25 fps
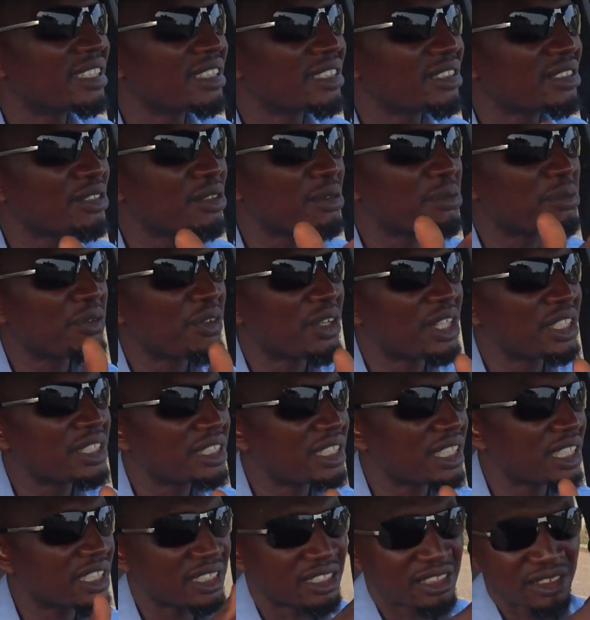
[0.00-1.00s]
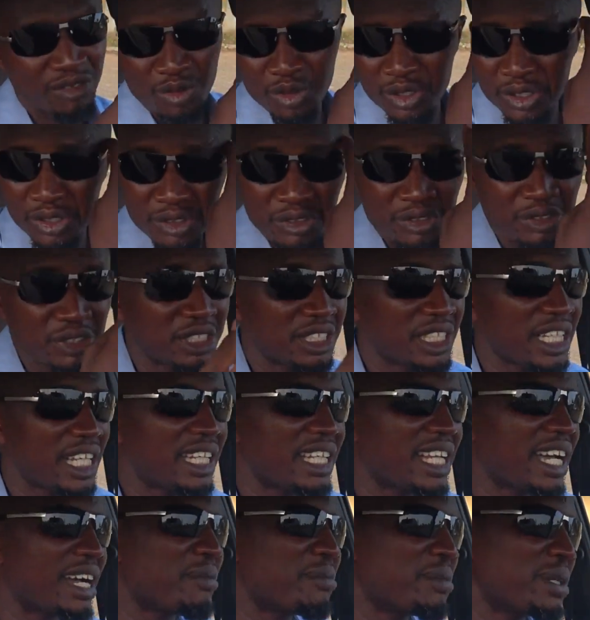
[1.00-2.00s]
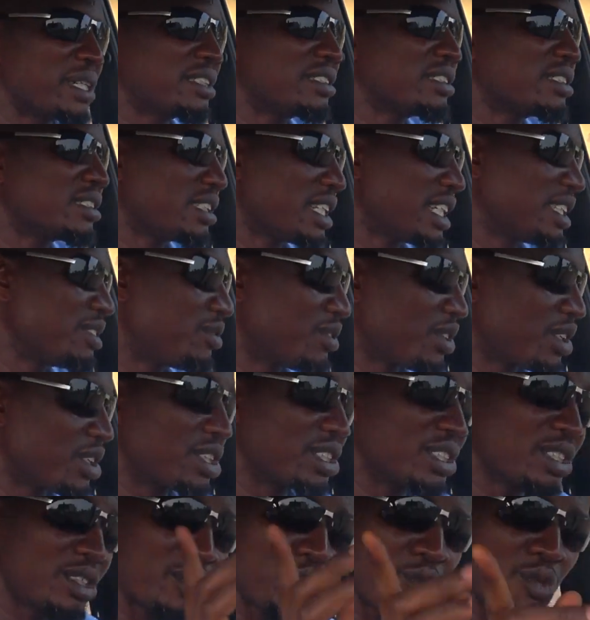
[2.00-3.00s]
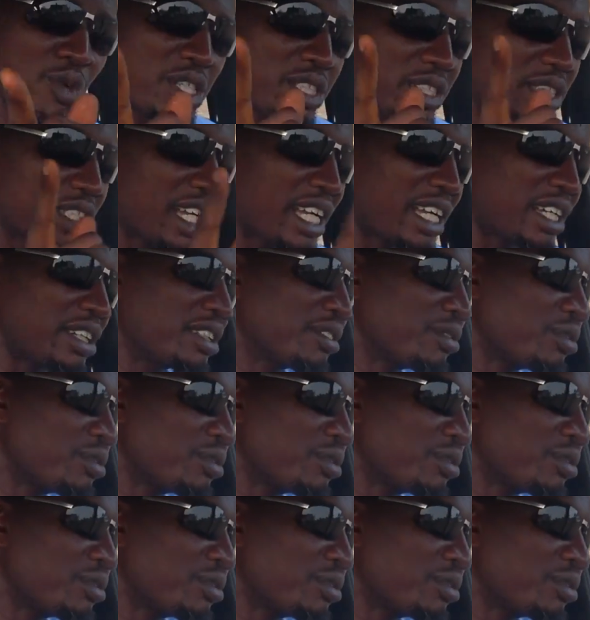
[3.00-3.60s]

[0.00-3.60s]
No project. We could say that, but let's focus on what I